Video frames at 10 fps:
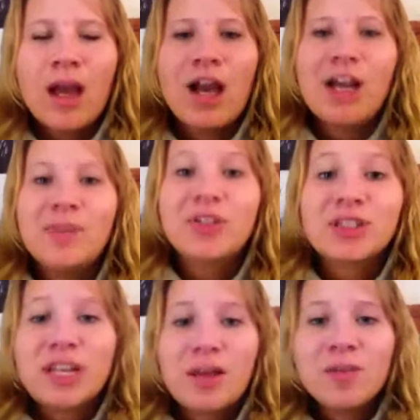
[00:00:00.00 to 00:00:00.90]
So
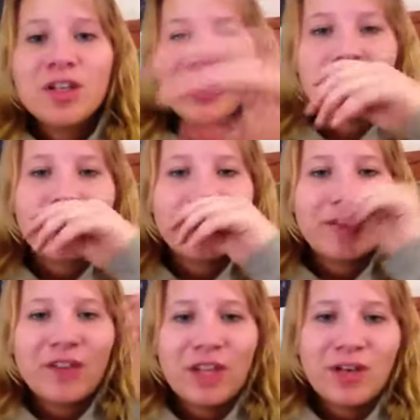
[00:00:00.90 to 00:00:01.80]
today I'm going to do
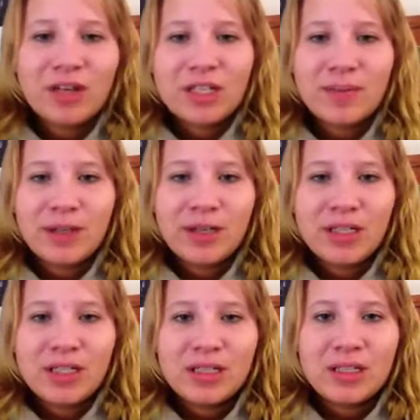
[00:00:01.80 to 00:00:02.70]
another video
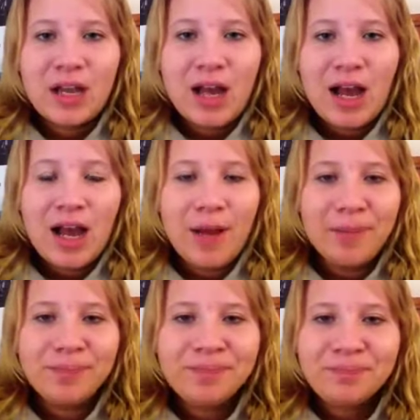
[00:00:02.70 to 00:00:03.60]
experience, and